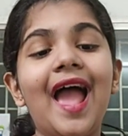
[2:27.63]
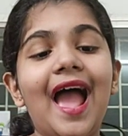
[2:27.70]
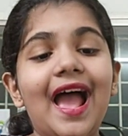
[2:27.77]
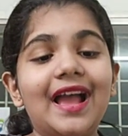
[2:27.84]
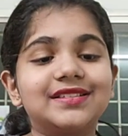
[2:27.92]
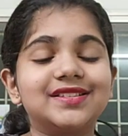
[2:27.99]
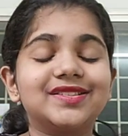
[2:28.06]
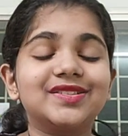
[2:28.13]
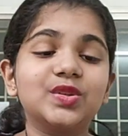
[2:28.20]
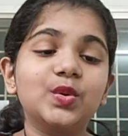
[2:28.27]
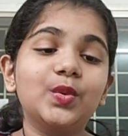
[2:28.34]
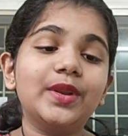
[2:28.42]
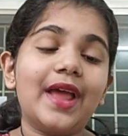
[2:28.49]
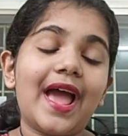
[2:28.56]
As
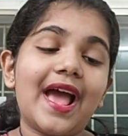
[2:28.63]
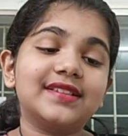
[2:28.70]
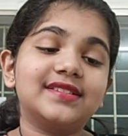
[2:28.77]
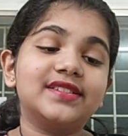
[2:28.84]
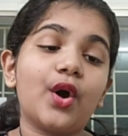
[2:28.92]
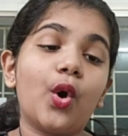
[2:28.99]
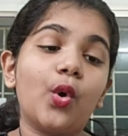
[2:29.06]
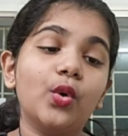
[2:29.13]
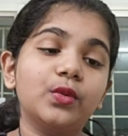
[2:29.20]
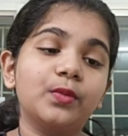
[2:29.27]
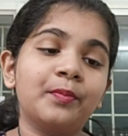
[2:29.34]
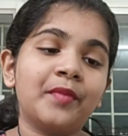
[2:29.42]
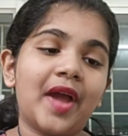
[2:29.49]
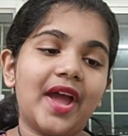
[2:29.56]
soon as the
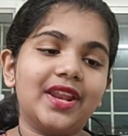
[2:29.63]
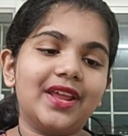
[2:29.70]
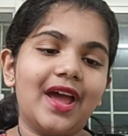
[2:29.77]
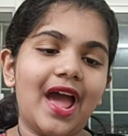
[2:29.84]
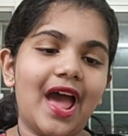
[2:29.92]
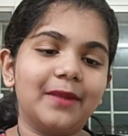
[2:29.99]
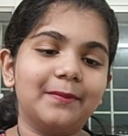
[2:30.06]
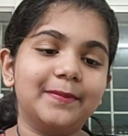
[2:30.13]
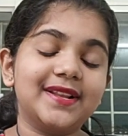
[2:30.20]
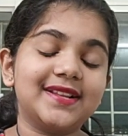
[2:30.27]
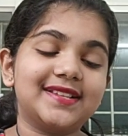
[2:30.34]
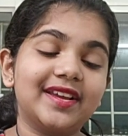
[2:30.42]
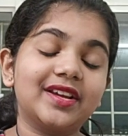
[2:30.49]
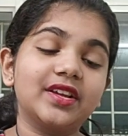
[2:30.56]
old man had
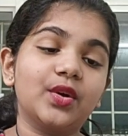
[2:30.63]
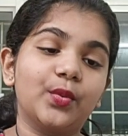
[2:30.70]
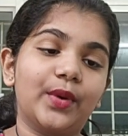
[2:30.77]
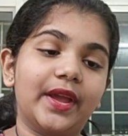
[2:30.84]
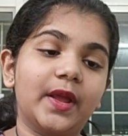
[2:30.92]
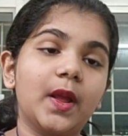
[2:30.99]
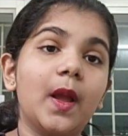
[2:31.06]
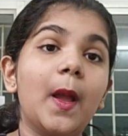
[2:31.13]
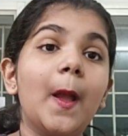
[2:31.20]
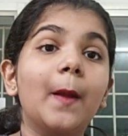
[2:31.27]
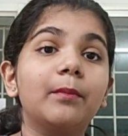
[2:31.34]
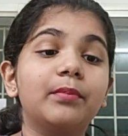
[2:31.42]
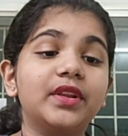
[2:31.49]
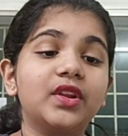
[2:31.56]
been taken away,
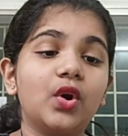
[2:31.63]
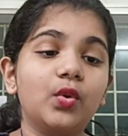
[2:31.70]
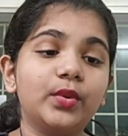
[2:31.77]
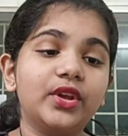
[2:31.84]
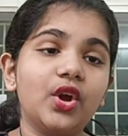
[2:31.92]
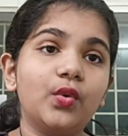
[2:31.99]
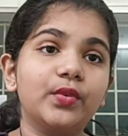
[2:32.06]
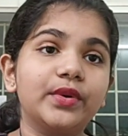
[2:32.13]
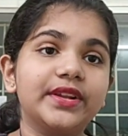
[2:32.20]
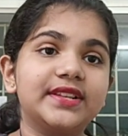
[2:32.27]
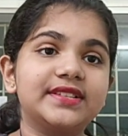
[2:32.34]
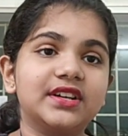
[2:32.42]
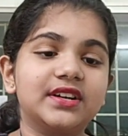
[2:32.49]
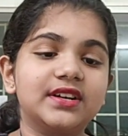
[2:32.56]
Pinocchio
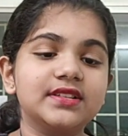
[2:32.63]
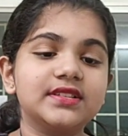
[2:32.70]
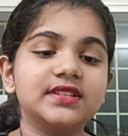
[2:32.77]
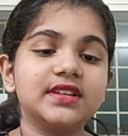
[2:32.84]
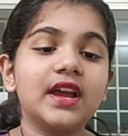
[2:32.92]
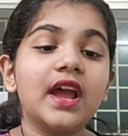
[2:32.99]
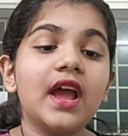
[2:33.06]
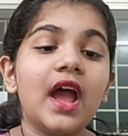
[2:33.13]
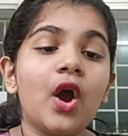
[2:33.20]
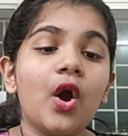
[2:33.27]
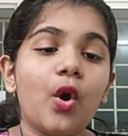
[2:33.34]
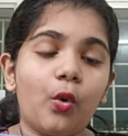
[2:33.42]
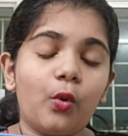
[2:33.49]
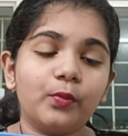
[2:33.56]
returned
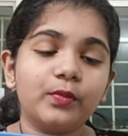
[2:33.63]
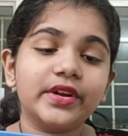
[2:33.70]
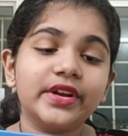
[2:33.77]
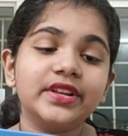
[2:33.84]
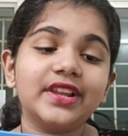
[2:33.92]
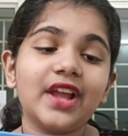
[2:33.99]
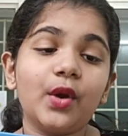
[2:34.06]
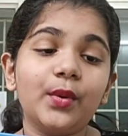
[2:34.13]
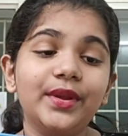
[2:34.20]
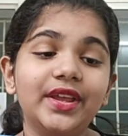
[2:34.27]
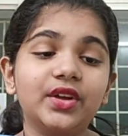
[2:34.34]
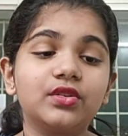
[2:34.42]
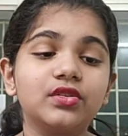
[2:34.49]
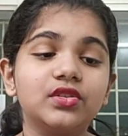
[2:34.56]
home. Now
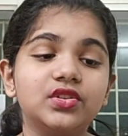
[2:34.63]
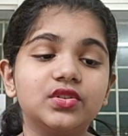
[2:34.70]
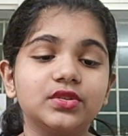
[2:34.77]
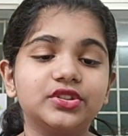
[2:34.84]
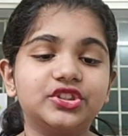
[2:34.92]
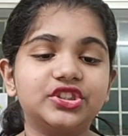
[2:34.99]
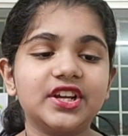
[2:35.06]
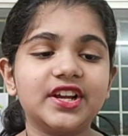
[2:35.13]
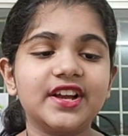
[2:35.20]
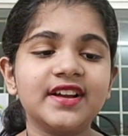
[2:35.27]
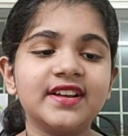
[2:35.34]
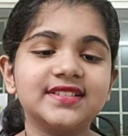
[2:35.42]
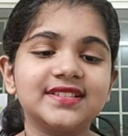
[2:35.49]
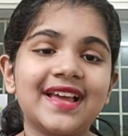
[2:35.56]
he could do
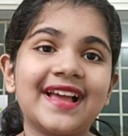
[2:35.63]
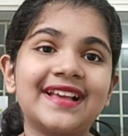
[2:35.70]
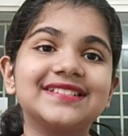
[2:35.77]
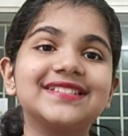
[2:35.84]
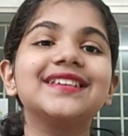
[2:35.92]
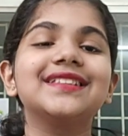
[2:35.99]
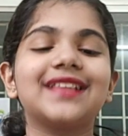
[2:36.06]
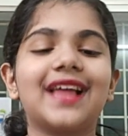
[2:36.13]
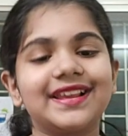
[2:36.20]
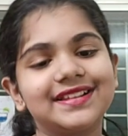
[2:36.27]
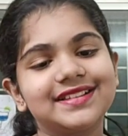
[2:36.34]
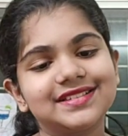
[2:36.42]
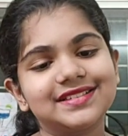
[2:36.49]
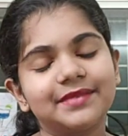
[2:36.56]
just as he
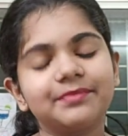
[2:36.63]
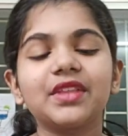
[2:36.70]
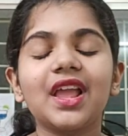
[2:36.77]
liked.